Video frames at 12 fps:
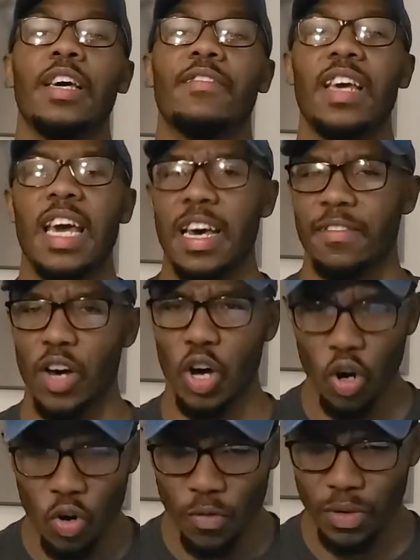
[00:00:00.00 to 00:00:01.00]
If they have
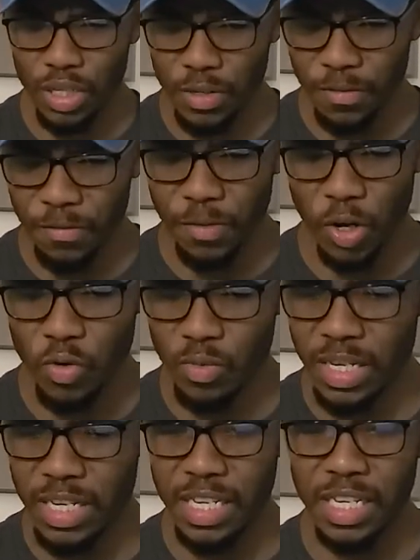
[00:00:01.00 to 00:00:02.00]
an overly
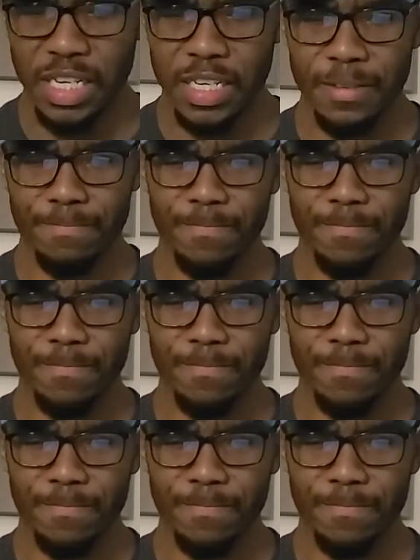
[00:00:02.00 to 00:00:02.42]
phony